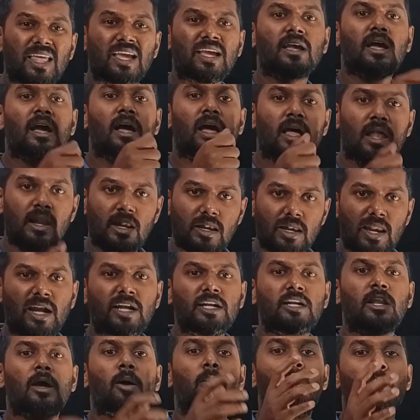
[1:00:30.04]
thick
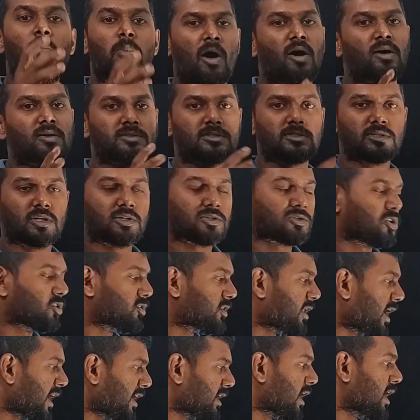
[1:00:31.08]
lead box,
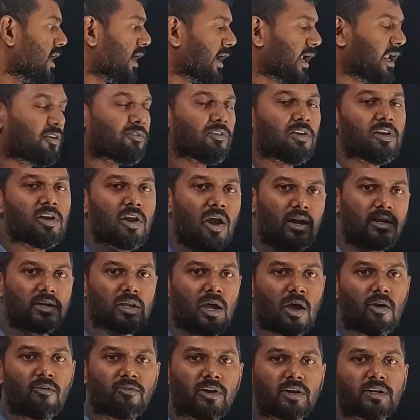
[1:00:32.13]
so that it will
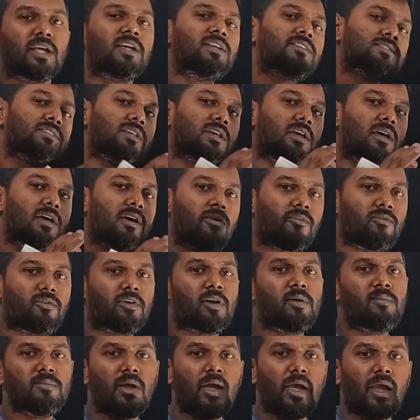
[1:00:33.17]
not affect us
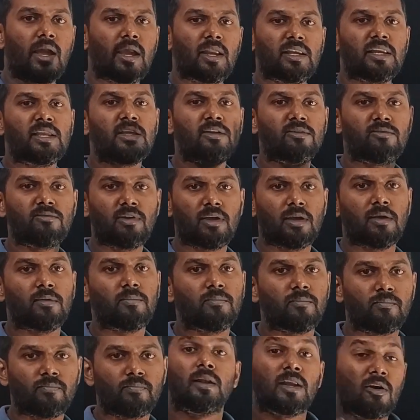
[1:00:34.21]
in any way.
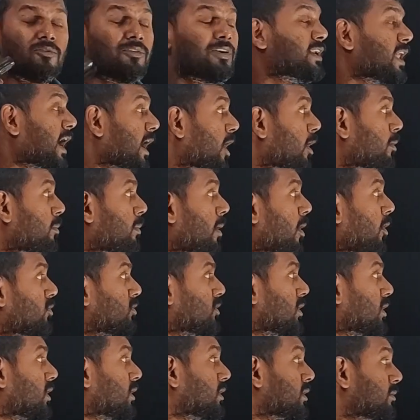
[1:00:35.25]
Now we'll talk
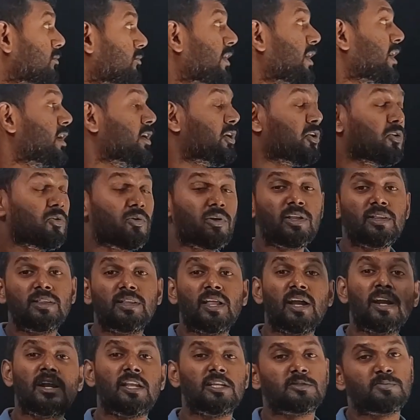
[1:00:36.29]
about during
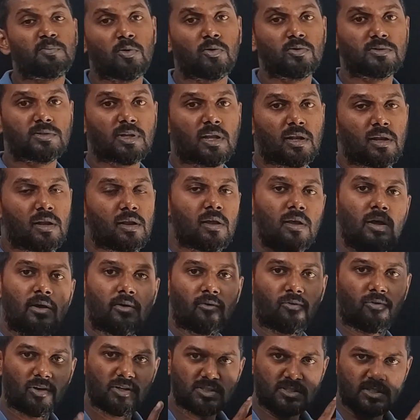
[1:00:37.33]
the disposal.
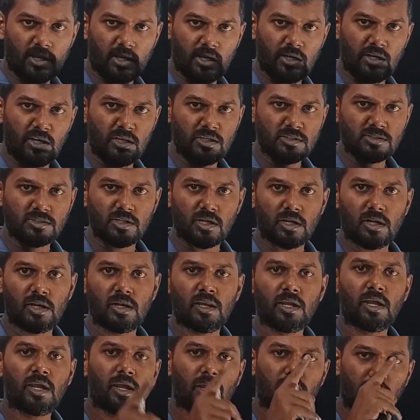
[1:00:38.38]
First,
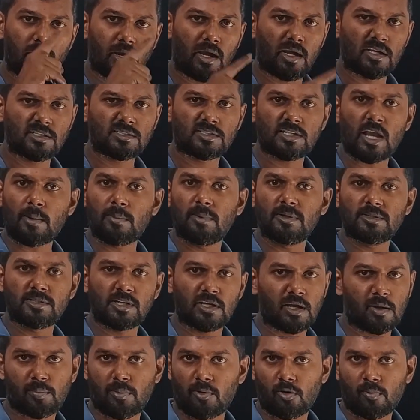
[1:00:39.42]
initially
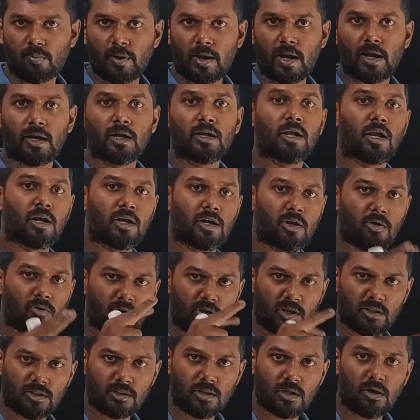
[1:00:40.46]
establishing a power plant,
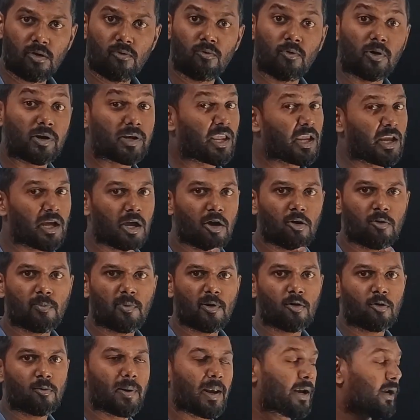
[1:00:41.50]
during the working
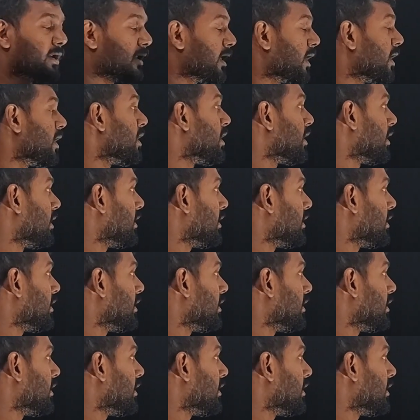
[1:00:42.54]
of power plant.